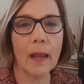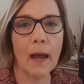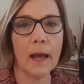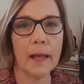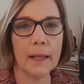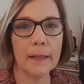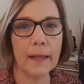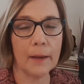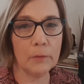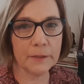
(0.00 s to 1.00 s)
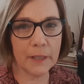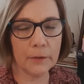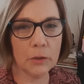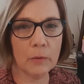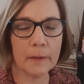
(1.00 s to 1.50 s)
I will tell
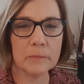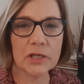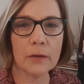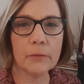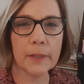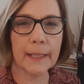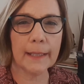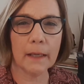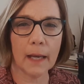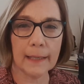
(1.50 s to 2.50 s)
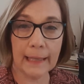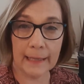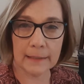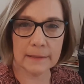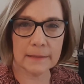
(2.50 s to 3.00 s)
you I'm generally
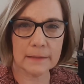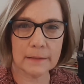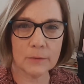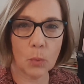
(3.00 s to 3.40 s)
against